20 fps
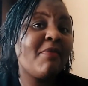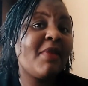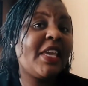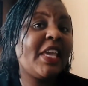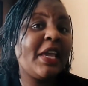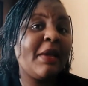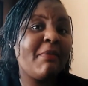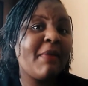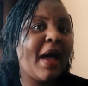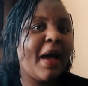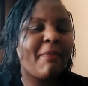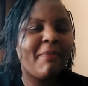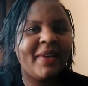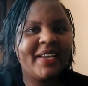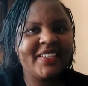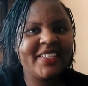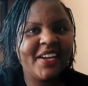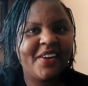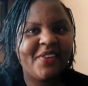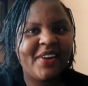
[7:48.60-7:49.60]
I became a
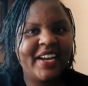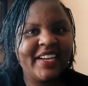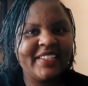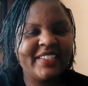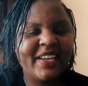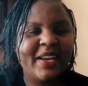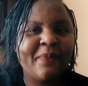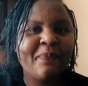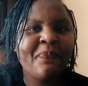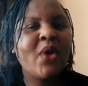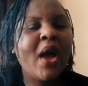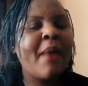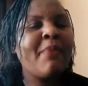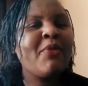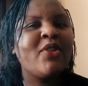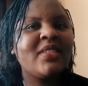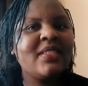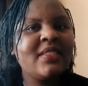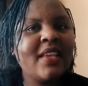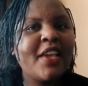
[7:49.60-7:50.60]
better writer. So I'm
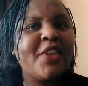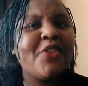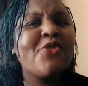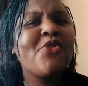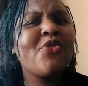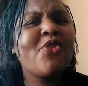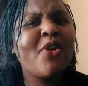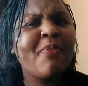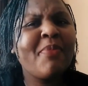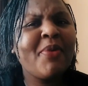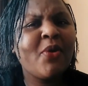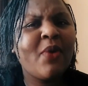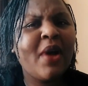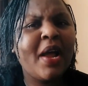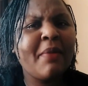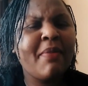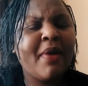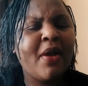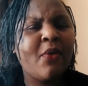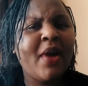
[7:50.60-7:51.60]
not saying you copy
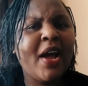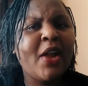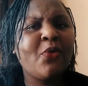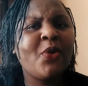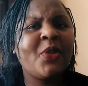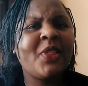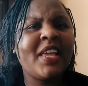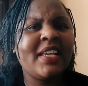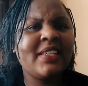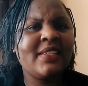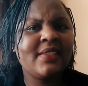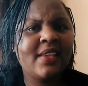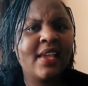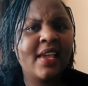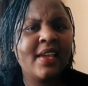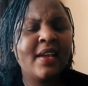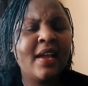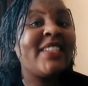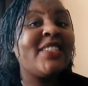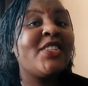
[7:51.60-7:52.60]
word by word what they're
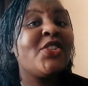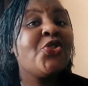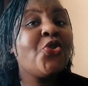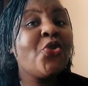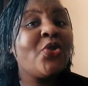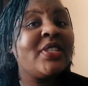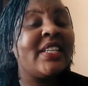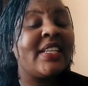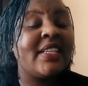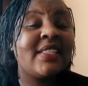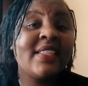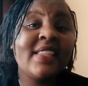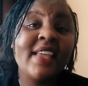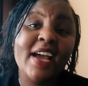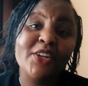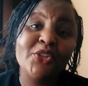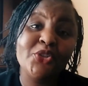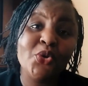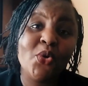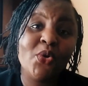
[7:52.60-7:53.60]
saying, but notice
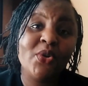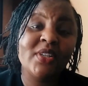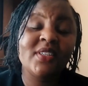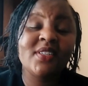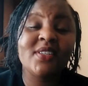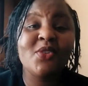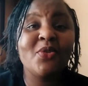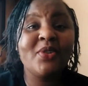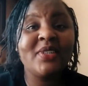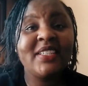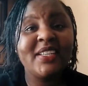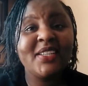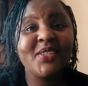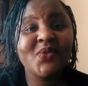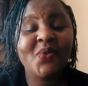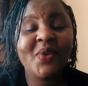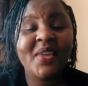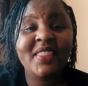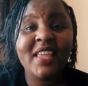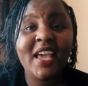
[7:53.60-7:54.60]
their tones.
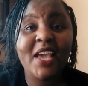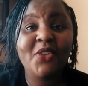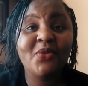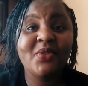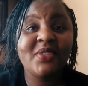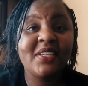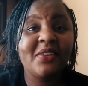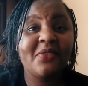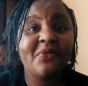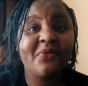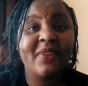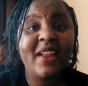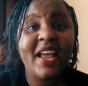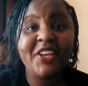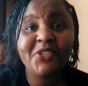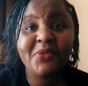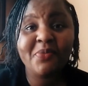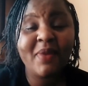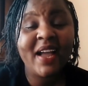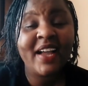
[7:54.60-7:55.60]
Notice when they're using
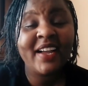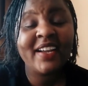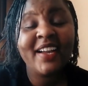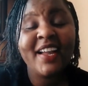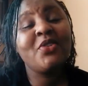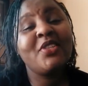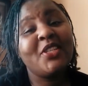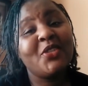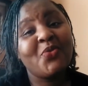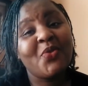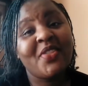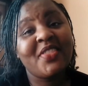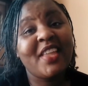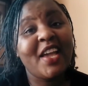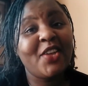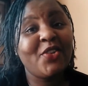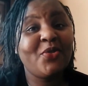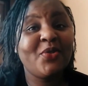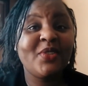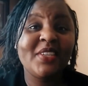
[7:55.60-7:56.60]
flashback, notice when
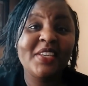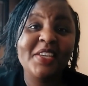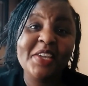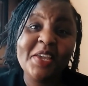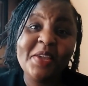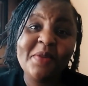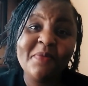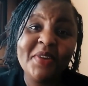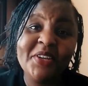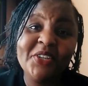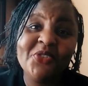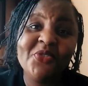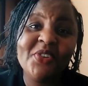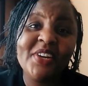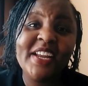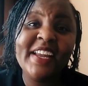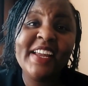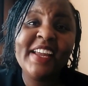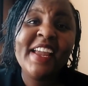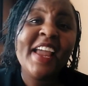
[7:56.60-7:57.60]
they're using
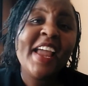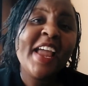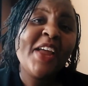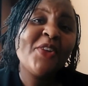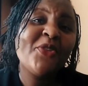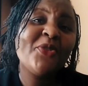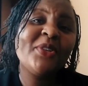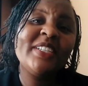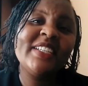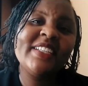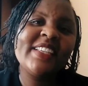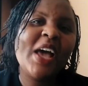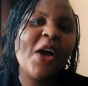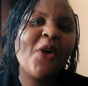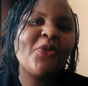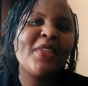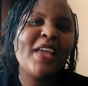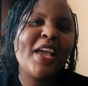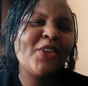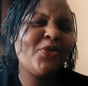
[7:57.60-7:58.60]
imagery, notice
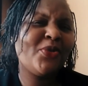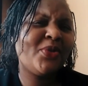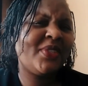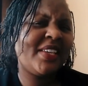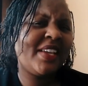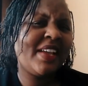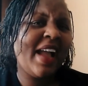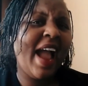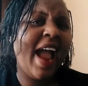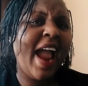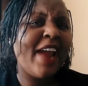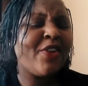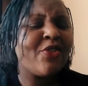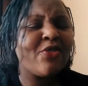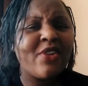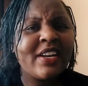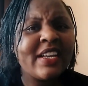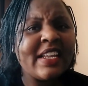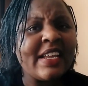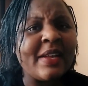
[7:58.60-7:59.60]
how they're using
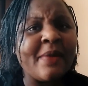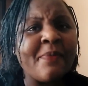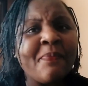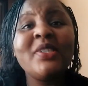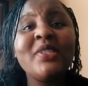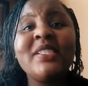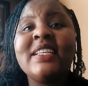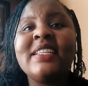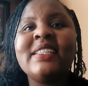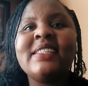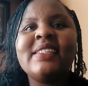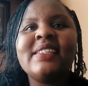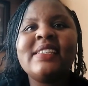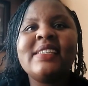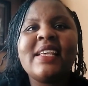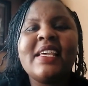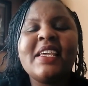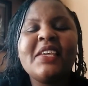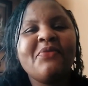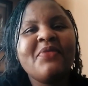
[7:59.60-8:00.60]
irony,
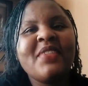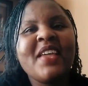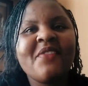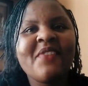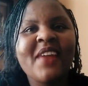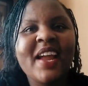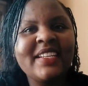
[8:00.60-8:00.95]
notice if they're